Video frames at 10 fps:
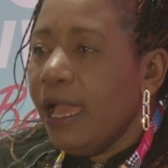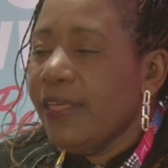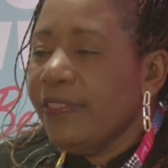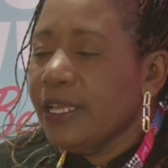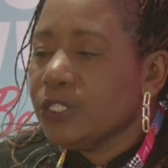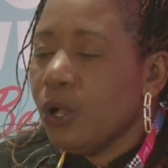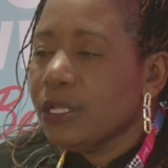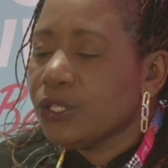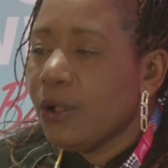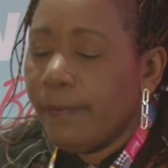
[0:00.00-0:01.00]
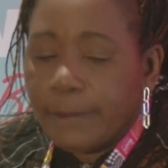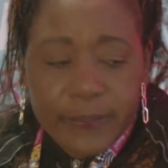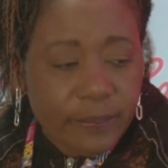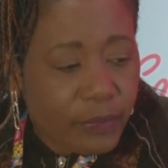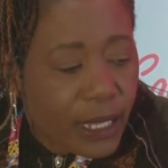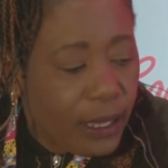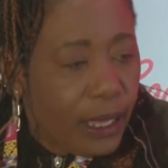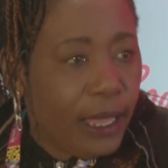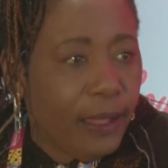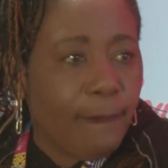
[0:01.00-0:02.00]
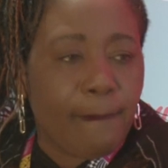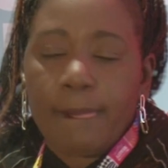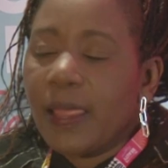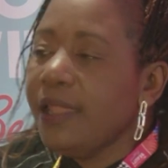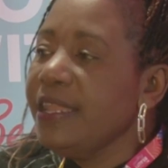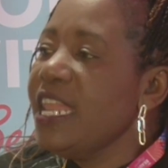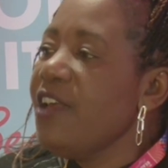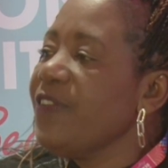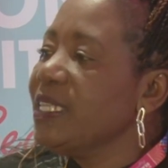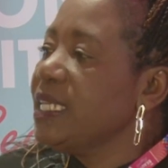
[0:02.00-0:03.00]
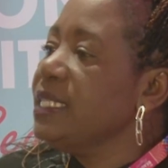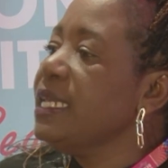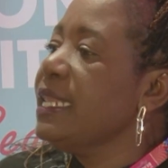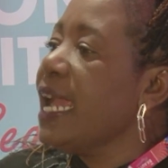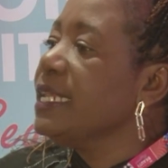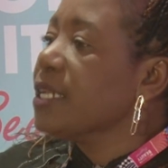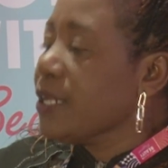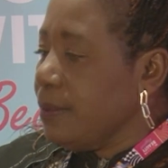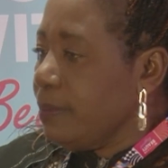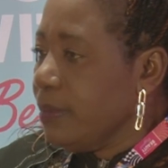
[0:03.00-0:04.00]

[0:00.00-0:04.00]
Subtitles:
And then there's also Nefertiti night cream.